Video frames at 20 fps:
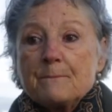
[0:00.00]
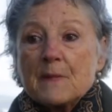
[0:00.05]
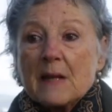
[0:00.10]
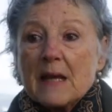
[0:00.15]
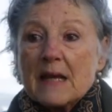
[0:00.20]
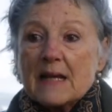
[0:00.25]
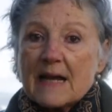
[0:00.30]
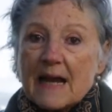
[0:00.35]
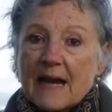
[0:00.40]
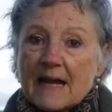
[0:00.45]

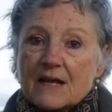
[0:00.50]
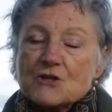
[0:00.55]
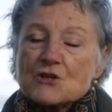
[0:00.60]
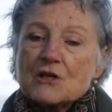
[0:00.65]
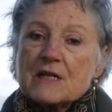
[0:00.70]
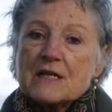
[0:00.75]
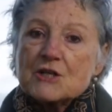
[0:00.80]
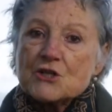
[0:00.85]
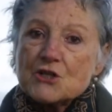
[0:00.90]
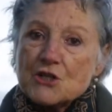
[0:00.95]
it
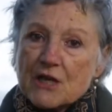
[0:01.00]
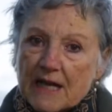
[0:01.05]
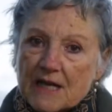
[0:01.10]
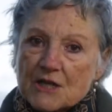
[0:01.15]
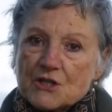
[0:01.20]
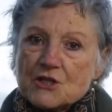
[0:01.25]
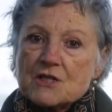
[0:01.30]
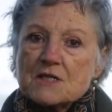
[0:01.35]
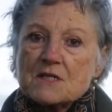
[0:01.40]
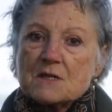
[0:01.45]
actually
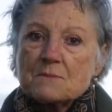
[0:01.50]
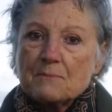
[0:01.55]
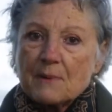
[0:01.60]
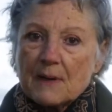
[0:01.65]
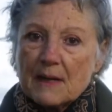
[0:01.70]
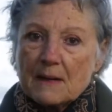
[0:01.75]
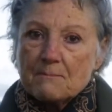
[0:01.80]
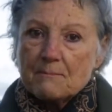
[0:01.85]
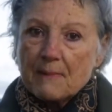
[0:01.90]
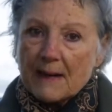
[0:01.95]
changes
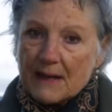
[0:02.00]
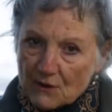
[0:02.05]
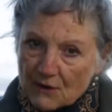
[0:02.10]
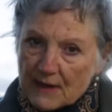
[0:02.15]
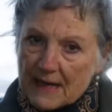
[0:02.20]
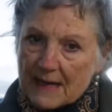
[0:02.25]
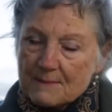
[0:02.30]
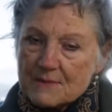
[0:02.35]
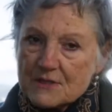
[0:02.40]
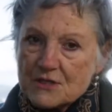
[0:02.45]
the
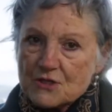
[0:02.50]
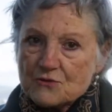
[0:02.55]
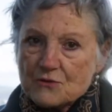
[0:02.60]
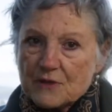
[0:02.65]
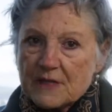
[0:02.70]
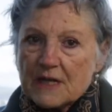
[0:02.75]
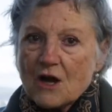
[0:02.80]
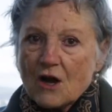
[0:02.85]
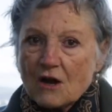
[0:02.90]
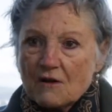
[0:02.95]

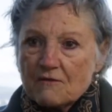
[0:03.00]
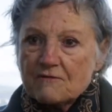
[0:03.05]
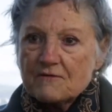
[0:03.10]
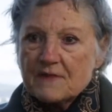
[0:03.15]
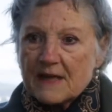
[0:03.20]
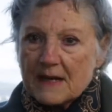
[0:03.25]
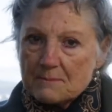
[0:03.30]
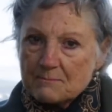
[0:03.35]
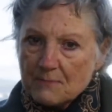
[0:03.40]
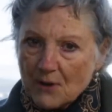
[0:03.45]
biochemistry of
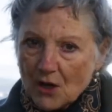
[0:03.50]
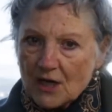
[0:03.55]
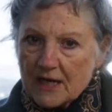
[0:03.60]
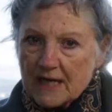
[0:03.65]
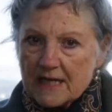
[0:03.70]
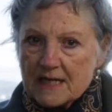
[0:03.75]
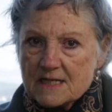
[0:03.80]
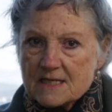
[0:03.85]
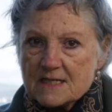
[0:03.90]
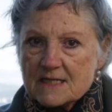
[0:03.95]
their
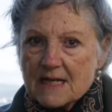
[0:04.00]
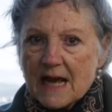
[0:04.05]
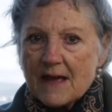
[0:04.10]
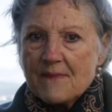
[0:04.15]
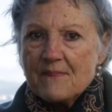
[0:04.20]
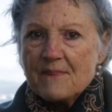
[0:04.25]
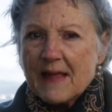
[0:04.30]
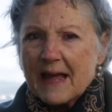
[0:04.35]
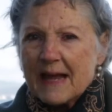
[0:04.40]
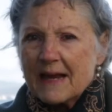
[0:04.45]
bodies.
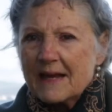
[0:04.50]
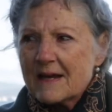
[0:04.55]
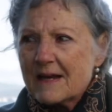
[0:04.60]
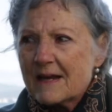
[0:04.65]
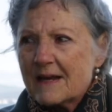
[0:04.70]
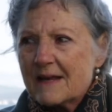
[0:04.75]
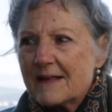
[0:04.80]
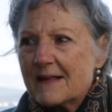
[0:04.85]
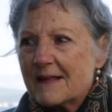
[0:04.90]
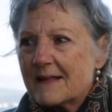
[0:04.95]
And then
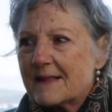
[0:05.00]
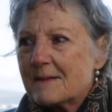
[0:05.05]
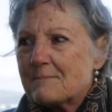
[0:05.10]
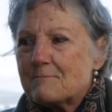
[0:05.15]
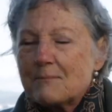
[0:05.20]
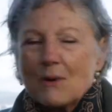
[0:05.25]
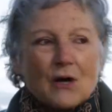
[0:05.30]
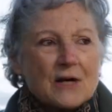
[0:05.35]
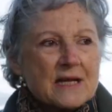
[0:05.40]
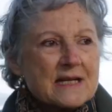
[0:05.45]
the
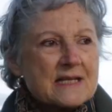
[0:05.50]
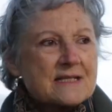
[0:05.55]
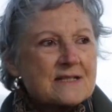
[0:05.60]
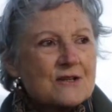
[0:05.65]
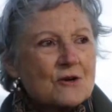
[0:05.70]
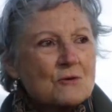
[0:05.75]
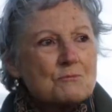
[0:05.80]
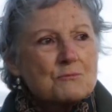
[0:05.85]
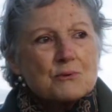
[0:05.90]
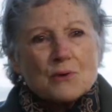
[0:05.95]
bodies
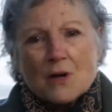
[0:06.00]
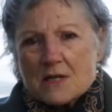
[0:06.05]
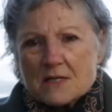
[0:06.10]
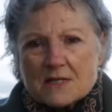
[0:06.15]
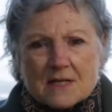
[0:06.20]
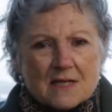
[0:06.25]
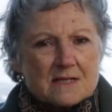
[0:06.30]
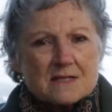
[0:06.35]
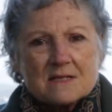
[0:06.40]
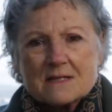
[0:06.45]
don't
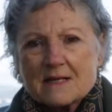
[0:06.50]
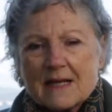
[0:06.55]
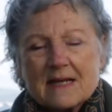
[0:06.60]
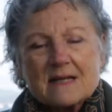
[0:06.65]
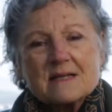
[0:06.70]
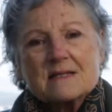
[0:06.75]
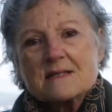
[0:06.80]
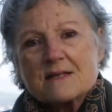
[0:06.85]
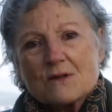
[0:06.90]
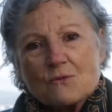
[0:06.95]
process
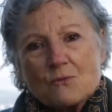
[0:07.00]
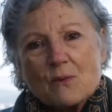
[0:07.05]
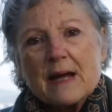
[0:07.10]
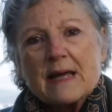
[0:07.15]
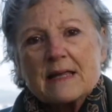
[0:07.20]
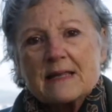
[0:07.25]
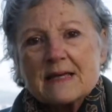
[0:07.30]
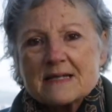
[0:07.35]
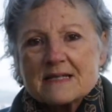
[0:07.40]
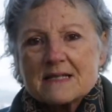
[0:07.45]
things the
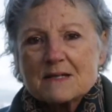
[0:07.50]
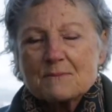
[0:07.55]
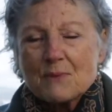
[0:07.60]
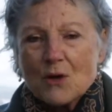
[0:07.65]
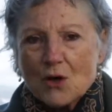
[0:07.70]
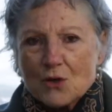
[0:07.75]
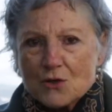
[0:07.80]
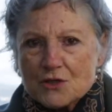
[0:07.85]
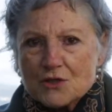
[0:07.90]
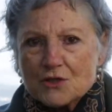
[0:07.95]
way they're
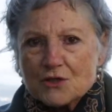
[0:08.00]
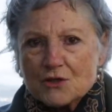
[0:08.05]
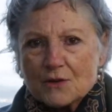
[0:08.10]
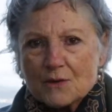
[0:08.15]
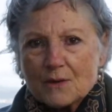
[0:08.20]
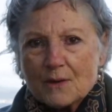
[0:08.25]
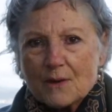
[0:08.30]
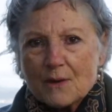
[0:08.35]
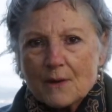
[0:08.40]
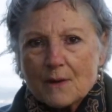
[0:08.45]
supposed to.
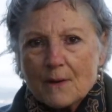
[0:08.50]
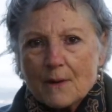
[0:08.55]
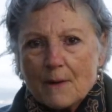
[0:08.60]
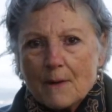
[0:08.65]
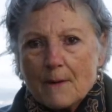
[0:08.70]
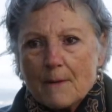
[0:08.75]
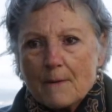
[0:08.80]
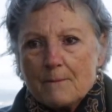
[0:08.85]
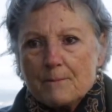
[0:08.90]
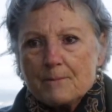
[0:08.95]

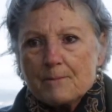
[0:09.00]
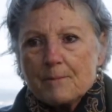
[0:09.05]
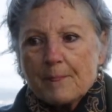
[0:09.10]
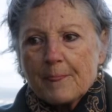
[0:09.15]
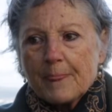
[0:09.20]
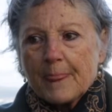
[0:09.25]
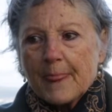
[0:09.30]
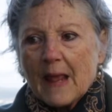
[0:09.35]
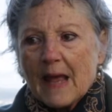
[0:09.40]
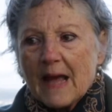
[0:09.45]

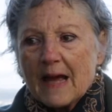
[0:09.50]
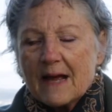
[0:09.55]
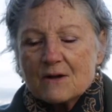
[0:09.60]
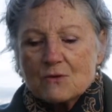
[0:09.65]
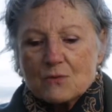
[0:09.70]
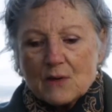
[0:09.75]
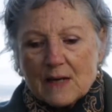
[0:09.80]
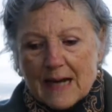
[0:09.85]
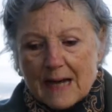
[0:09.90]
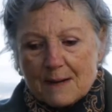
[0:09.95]
And
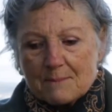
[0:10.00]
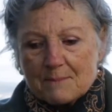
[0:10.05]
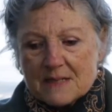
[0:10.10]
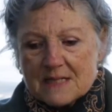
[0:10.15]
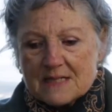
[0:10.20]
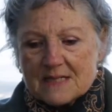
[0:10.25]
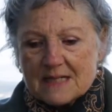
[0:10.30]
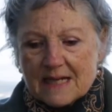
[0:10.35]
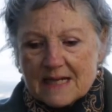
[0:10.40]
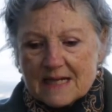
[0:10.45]
what
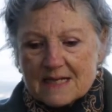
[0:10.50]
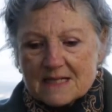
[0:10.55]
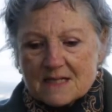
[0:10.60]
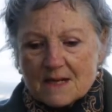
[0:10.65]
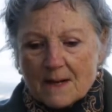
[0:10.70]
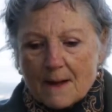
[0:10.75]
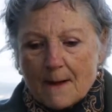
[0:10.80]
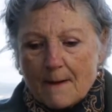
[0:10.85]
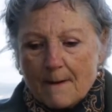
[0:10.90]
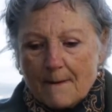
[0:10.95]
happens is
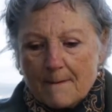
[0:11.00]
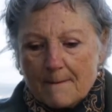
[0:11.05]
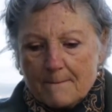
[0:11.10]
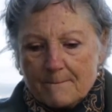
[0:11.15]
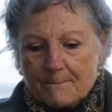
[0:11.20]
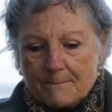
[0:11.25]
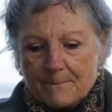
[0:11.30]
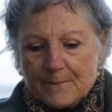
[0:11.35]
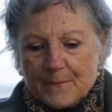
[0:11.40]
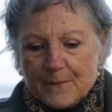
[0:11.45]

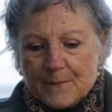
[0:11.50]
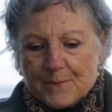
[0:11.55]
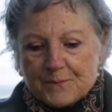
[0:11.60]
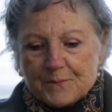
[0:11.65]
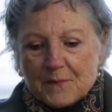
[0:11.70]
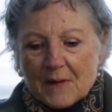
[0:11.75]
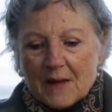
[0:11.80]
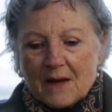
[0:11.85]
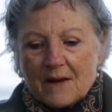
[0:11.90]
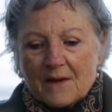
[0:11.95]

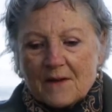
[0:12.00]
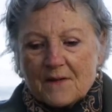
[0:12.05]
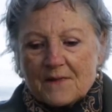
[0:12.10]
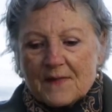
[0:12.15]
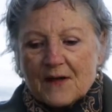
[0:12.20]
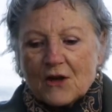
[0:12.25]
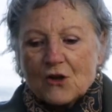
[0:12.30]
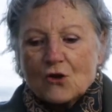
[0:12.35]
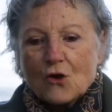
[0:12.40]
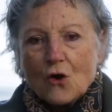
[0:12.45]

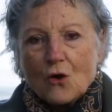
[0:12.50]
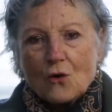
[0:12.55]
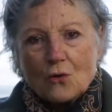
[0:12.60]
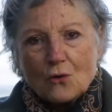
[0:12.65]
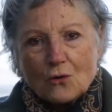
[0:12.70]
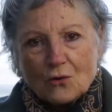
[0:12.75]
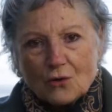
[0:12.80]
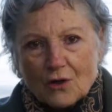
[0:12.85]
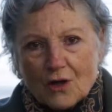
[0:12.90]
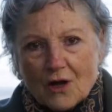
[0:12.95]
the
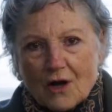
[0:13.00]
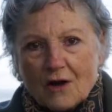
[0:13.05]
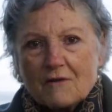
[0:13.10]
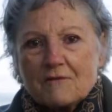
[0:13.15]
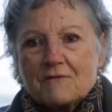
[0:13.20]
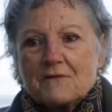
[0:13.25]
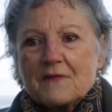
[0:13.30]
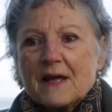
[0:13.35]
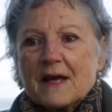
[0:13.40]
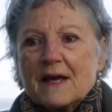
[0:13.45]
goal
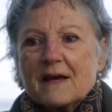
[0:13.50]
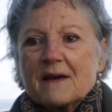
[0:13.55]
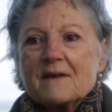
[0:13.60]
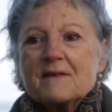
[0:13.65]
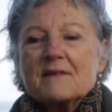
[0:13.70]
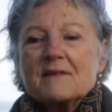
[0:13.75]
of the